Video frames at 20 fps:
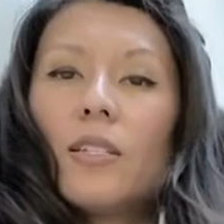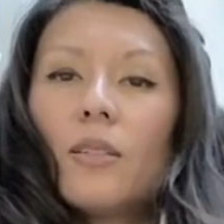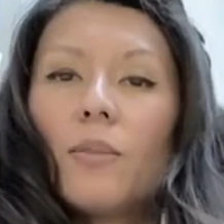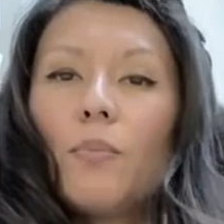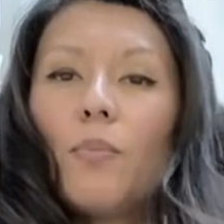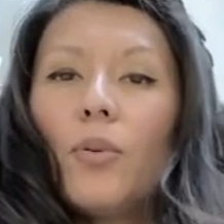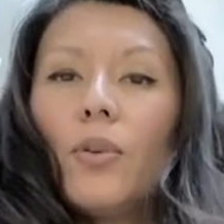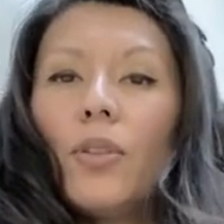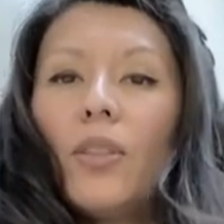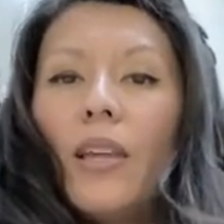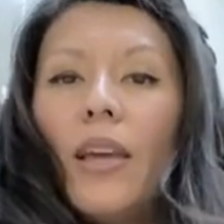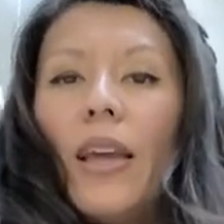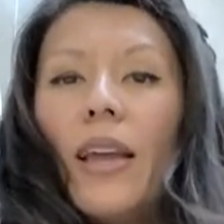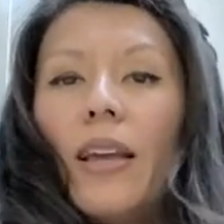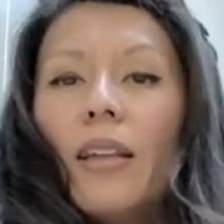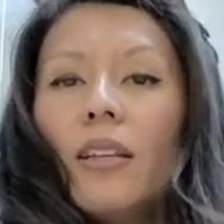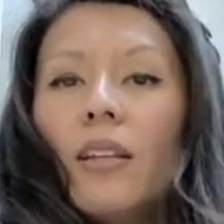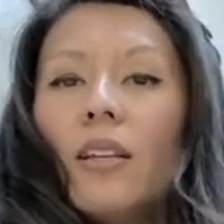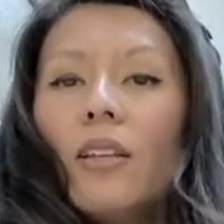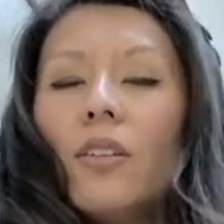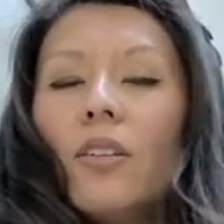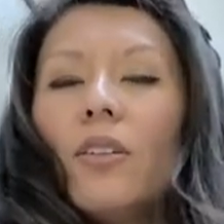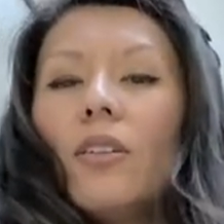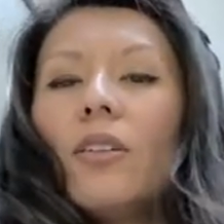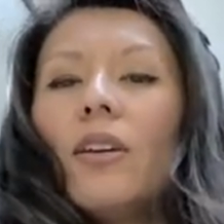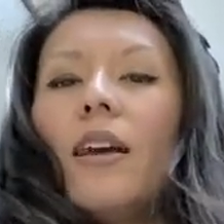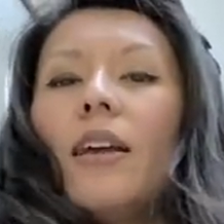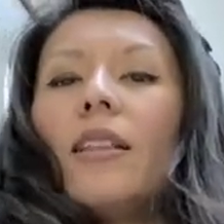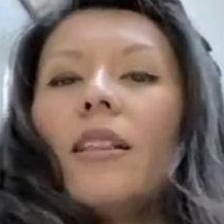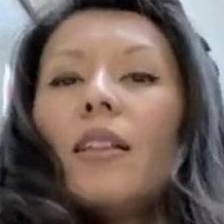put the hand
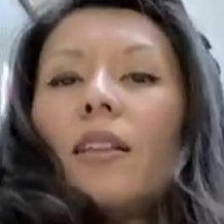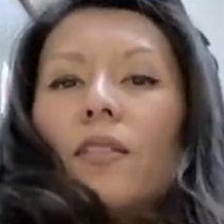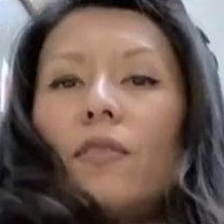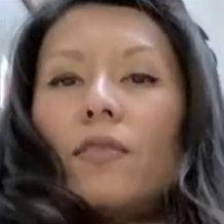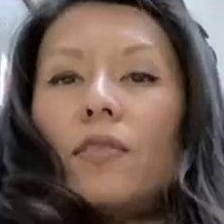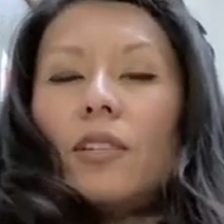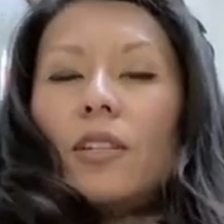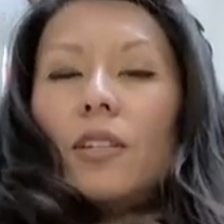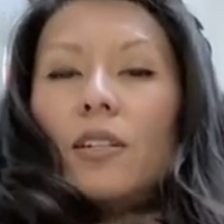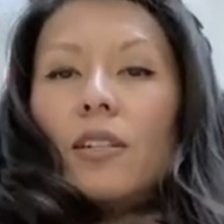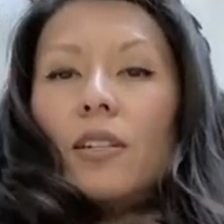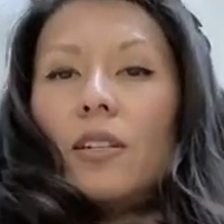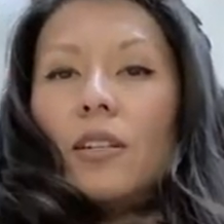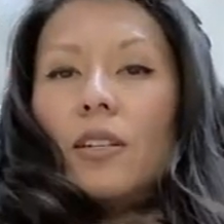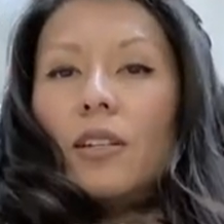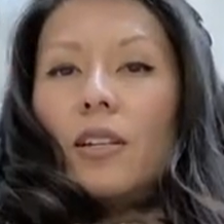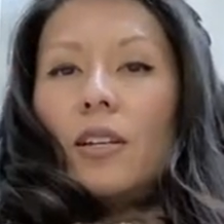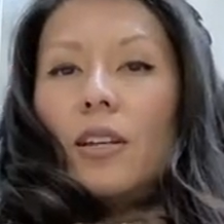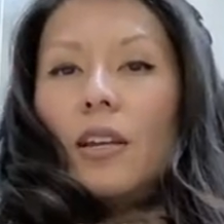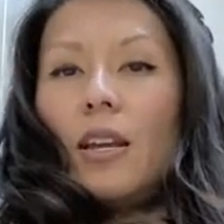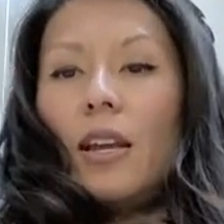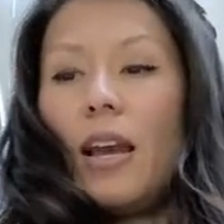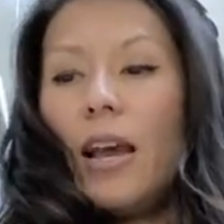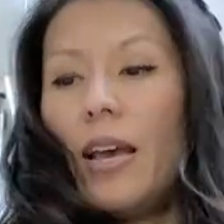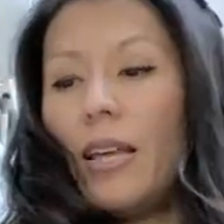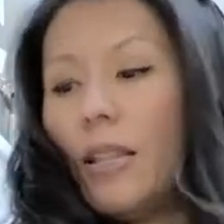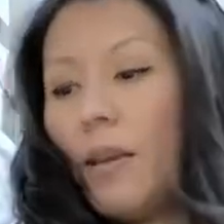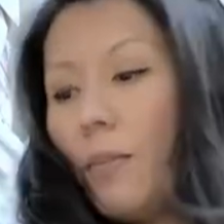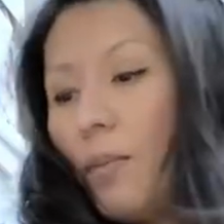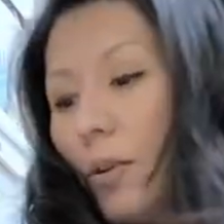under and lift.
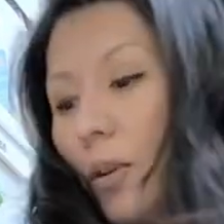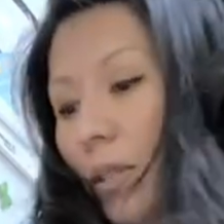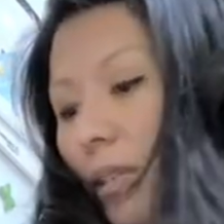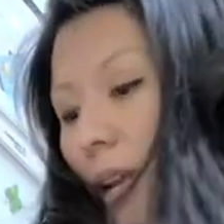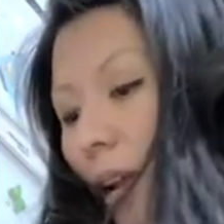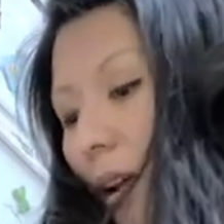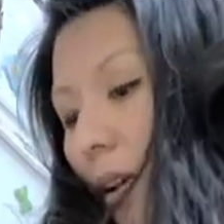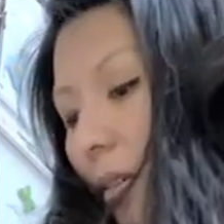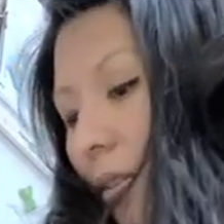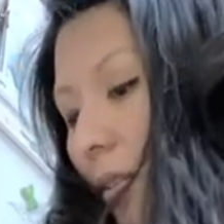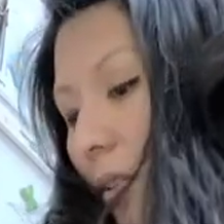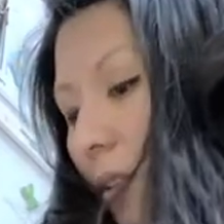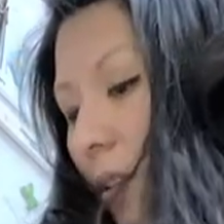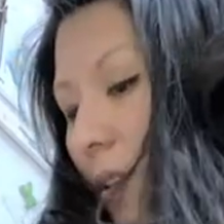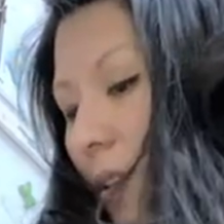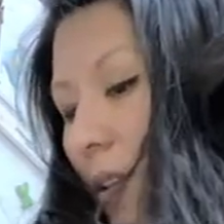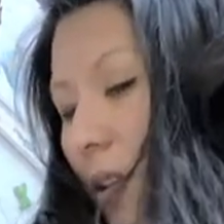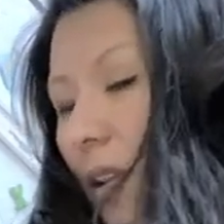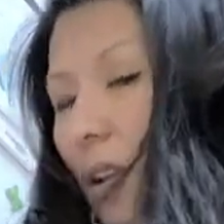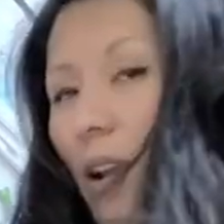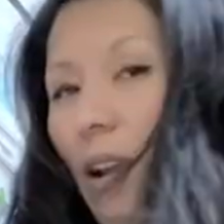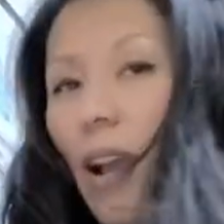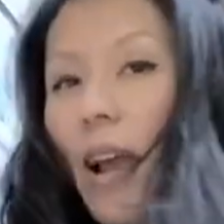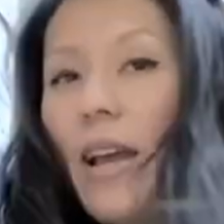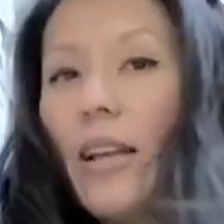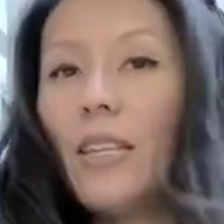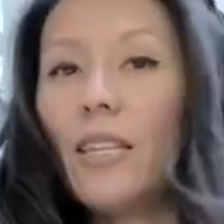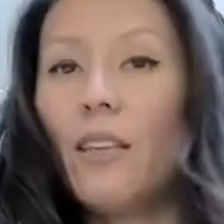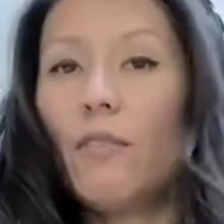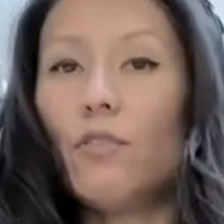And then put down
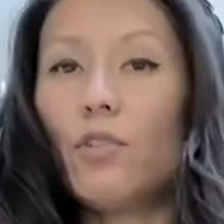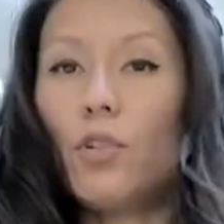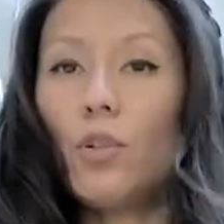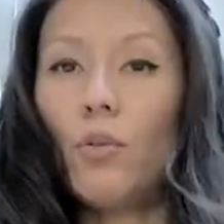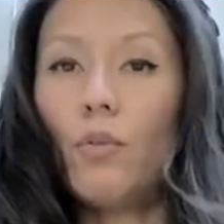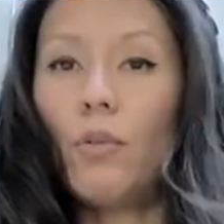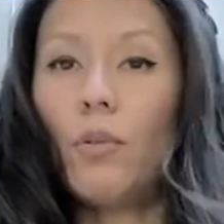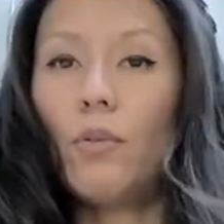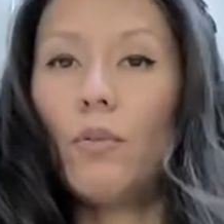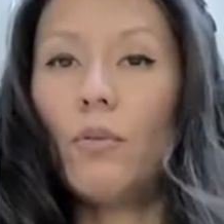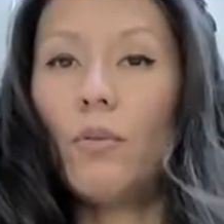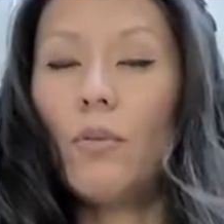and give churu.